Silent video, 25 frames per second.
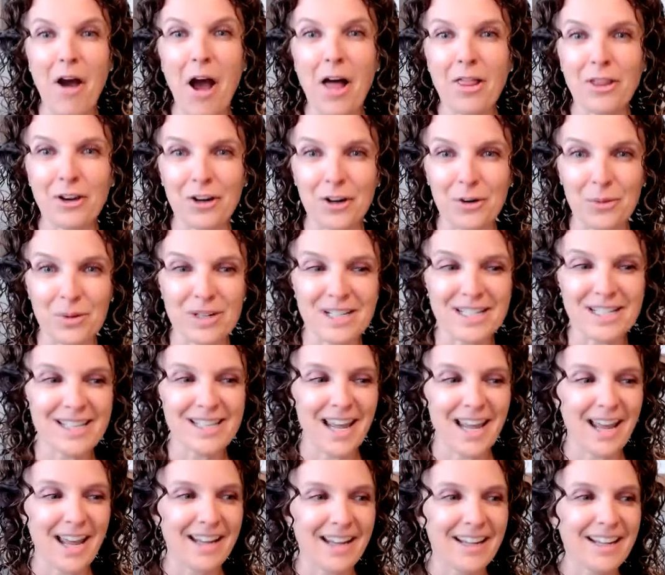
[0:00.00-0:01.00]
father would
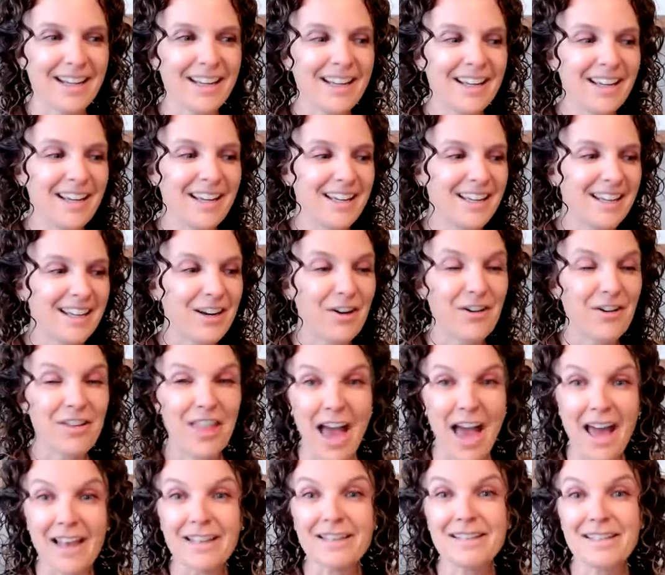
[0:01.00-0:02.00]
say,
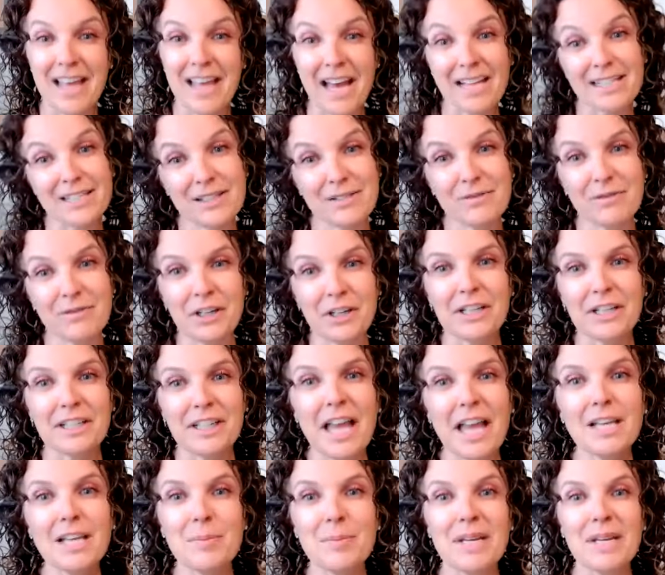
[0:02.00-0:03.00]
that's
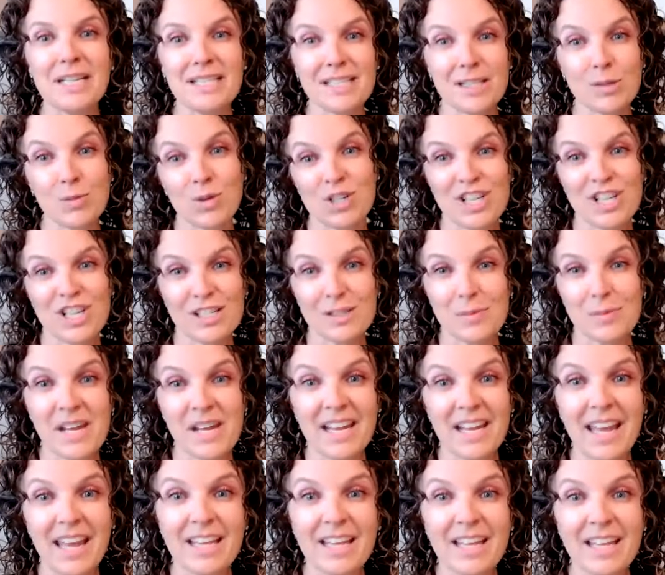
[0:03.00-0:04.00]
very like me. Someone tells
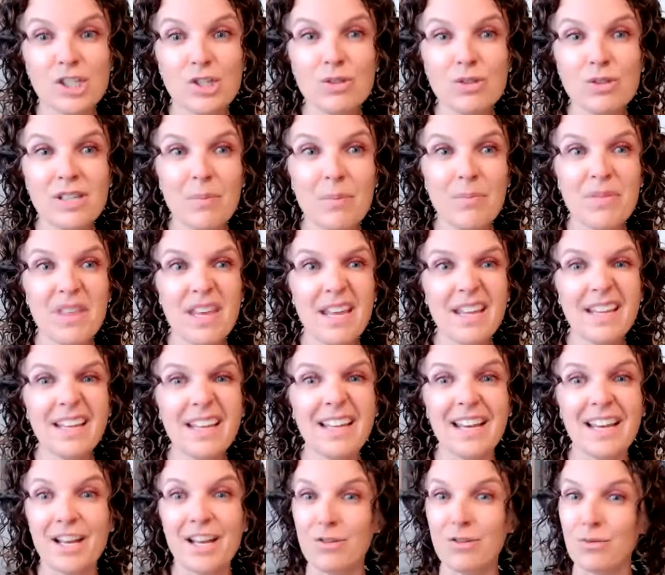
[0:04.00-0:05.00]
me I can't do
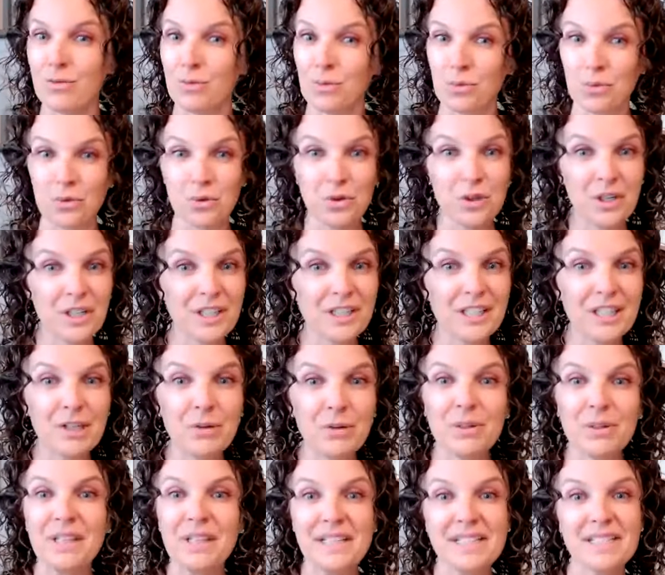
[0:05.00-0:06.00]
something and it
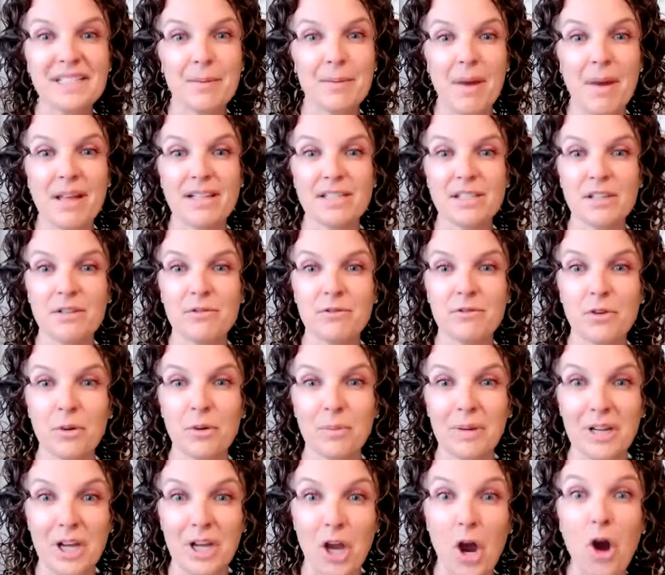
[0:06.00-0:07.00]
really, really cements it
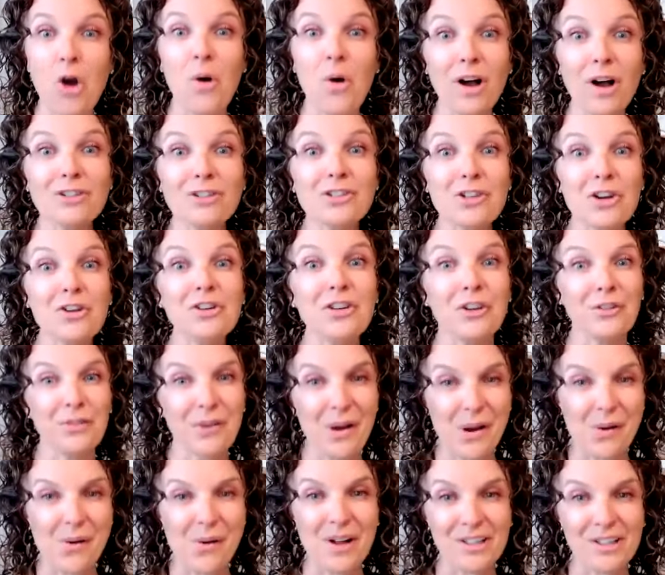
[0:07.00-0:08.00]
for me. Oh, I'll show
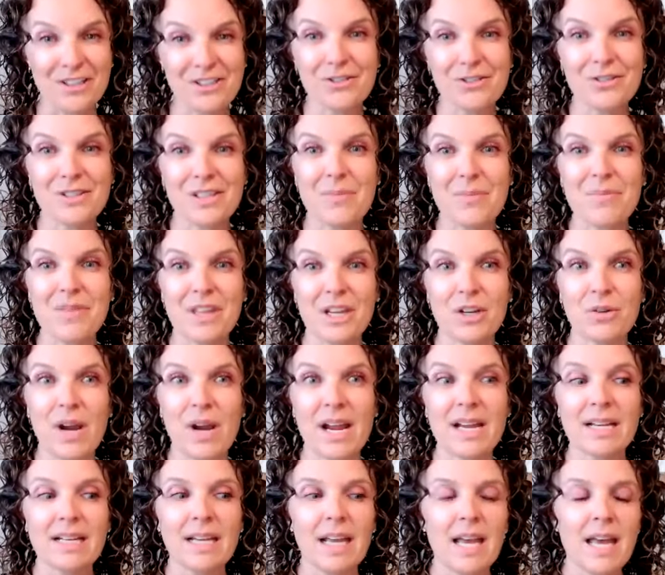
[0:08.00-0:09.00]
you how I'll do something.
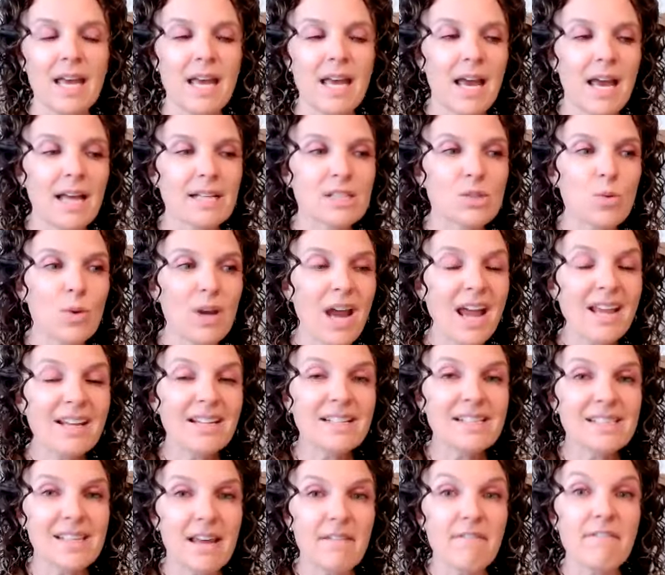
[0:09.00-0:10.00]
Right. And so what I
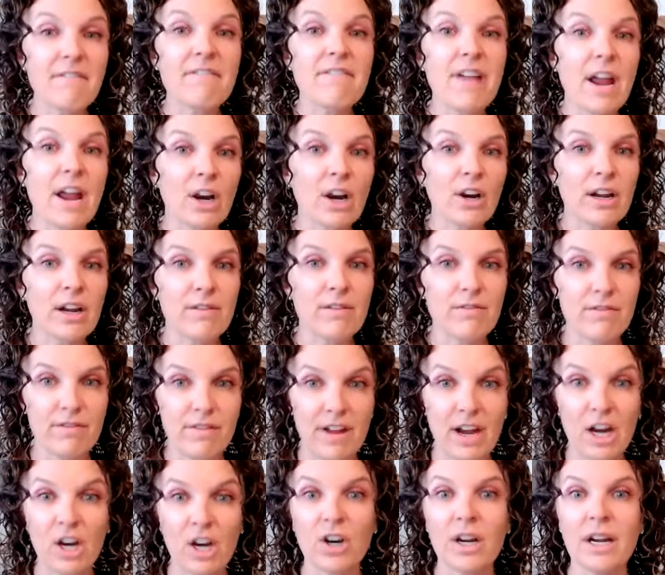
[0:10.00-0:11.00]
can say very,
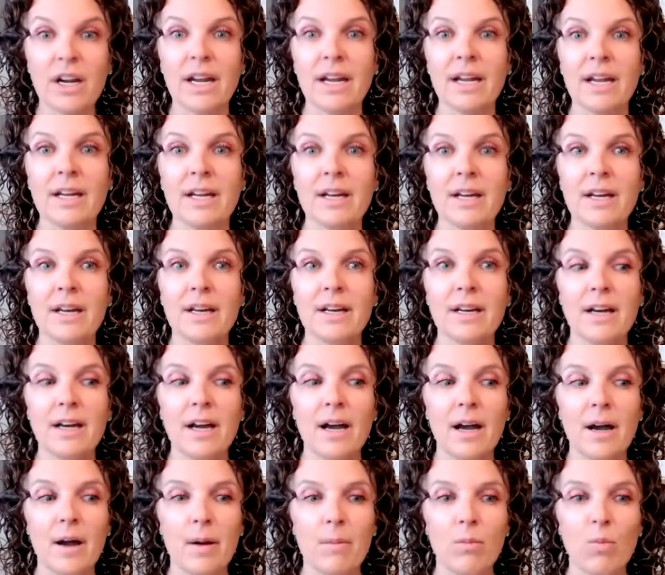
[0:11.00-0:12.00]
very,
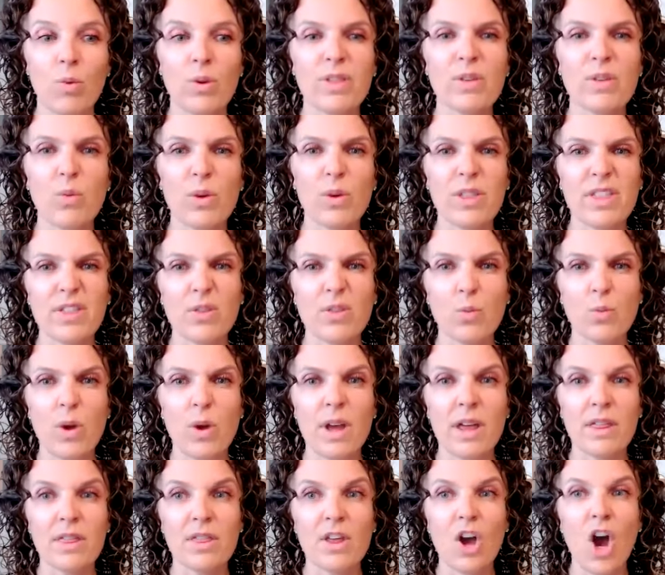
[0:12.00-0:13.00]
with
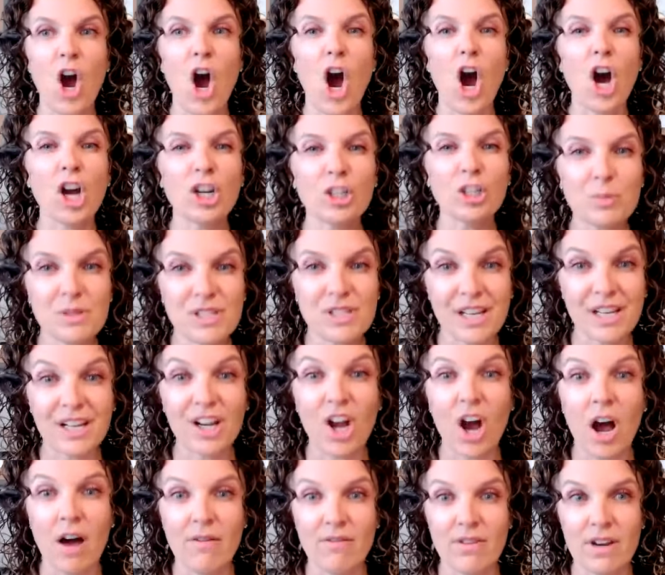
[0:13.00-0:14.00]

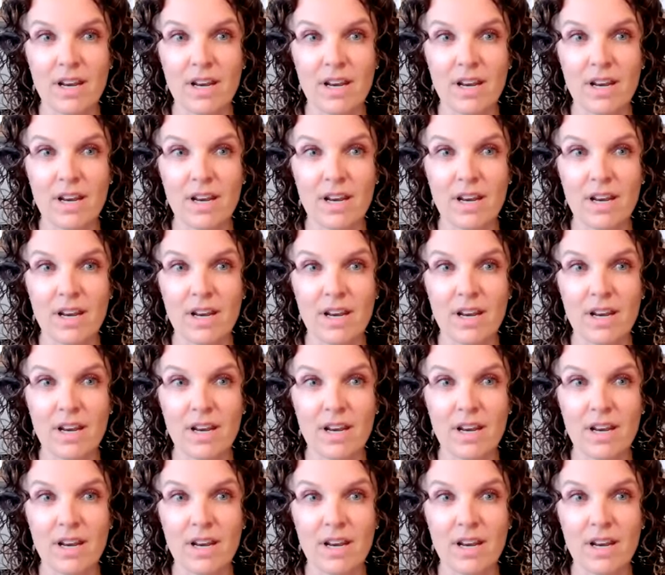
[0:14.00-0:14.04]
100%